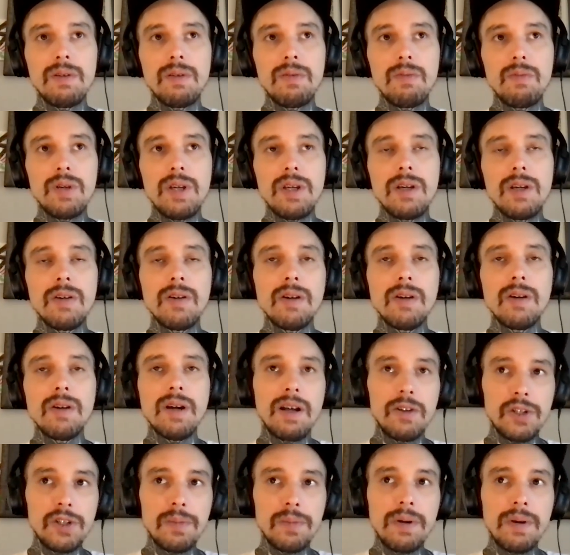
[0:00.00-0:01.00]
we hear
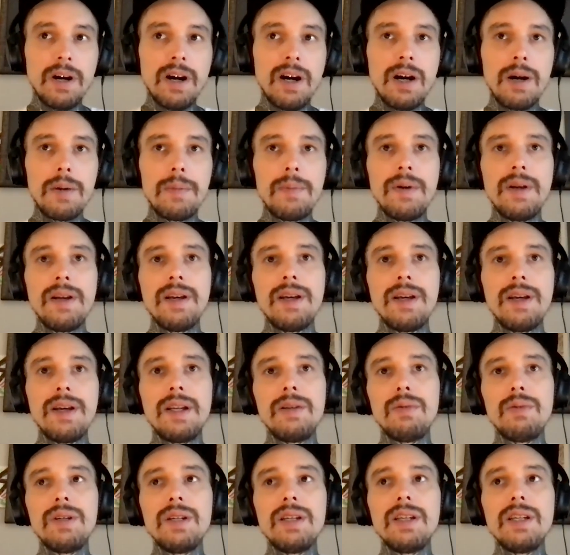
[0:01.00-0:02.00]
Al Shabab
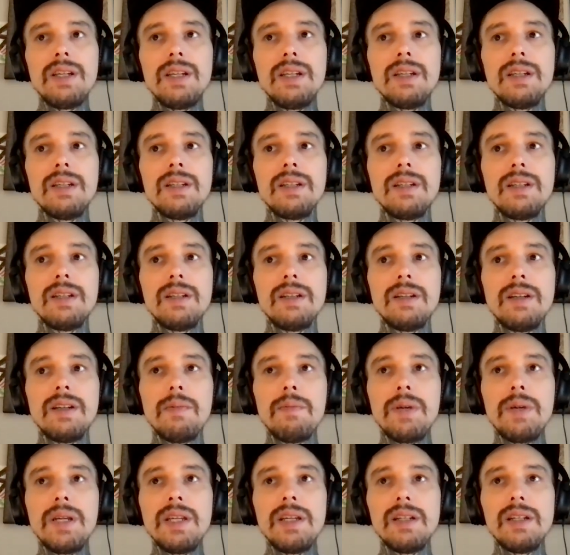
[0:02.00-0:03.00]
and we
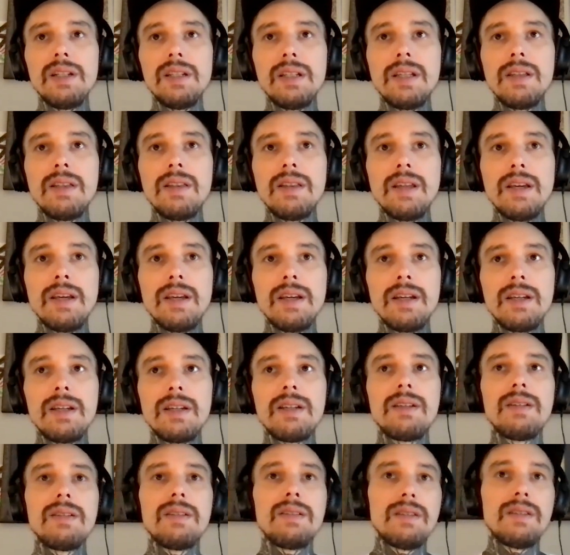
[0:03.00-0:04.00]
immediately think
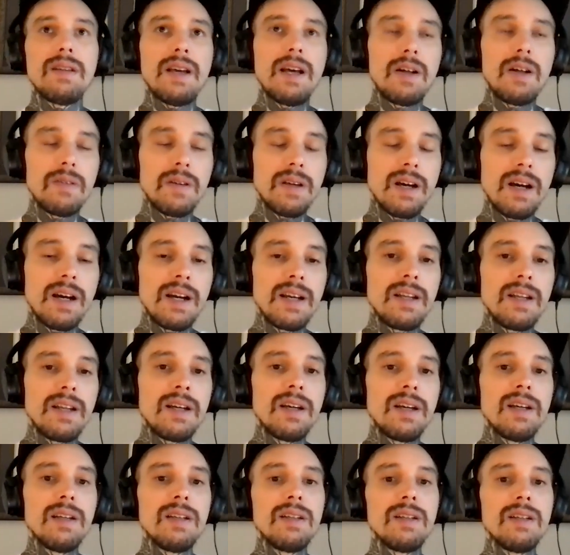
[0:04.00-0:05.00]
Al
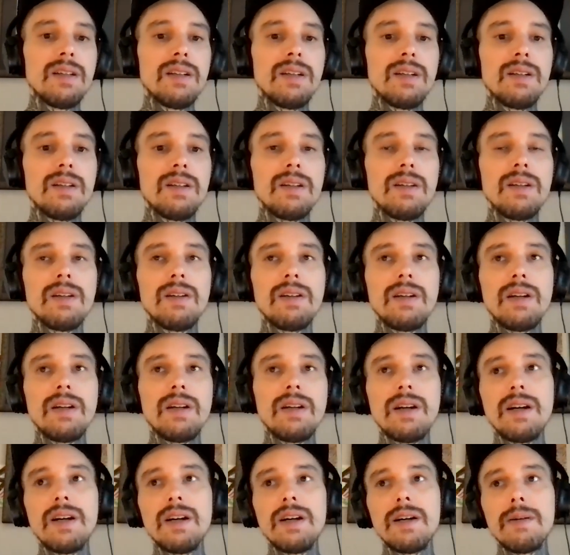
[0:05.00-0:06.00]
Qaeda.
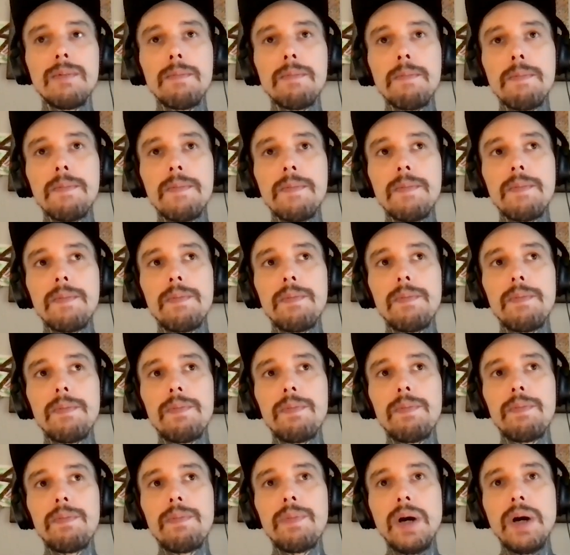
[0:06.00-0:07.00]
Um,
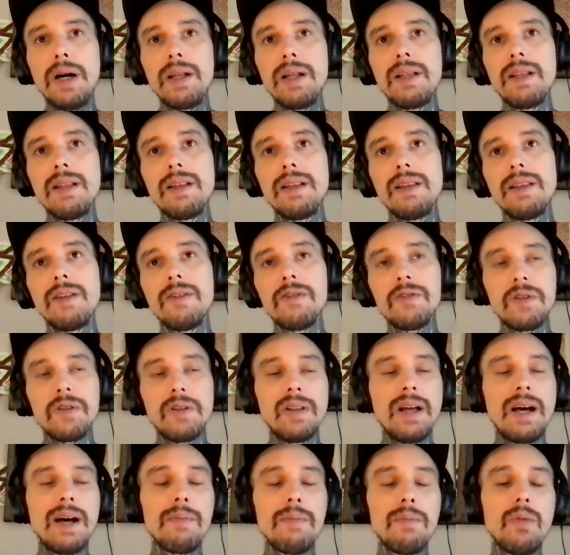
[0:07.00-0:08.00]
but there's a
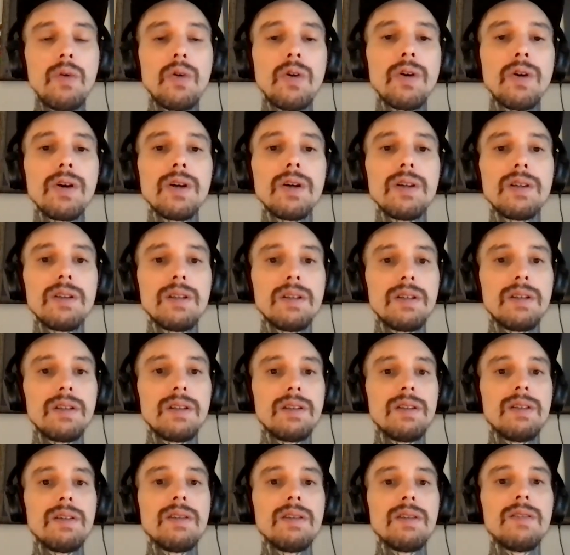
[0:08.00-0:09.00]
lot more
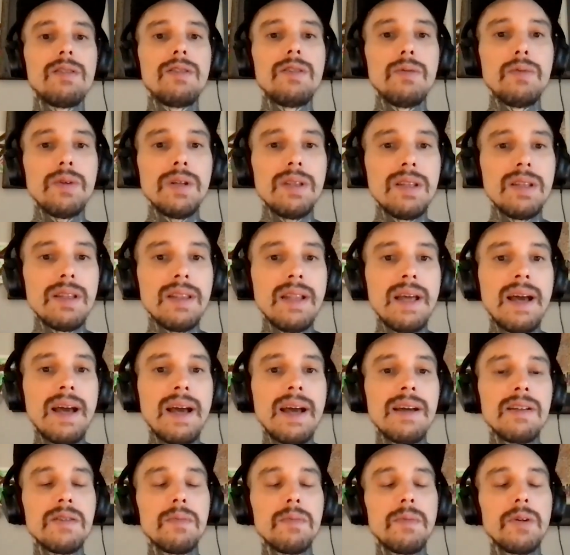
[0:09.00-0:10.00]
to it than that.
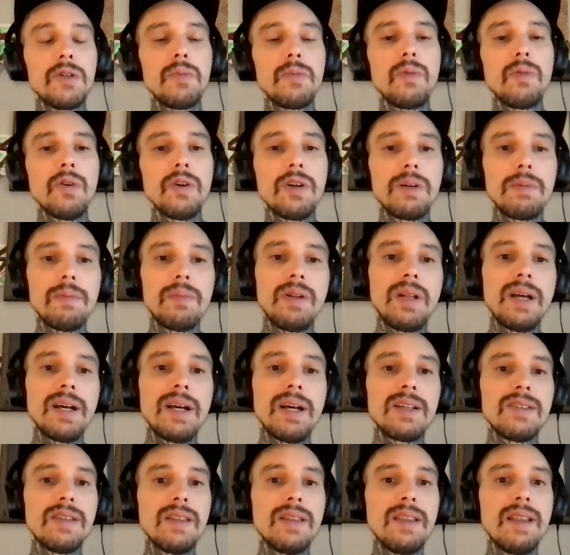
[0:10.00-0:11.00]
It's much more
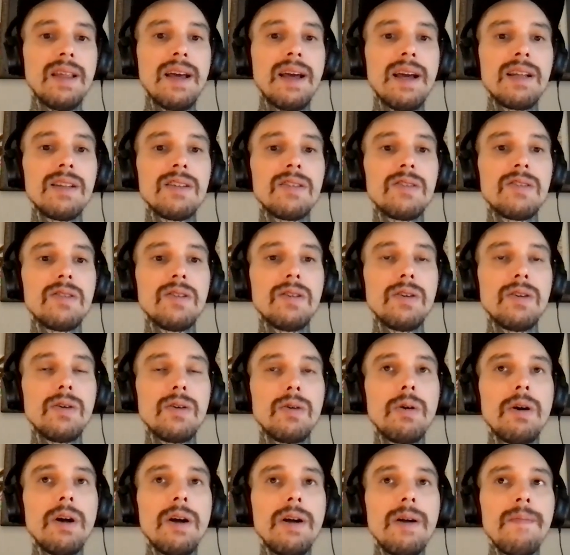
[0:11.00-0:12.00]
complex than that.
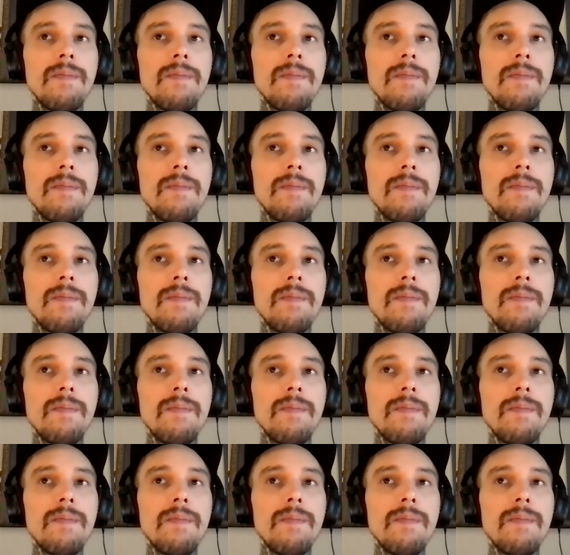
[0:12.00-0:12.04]
So,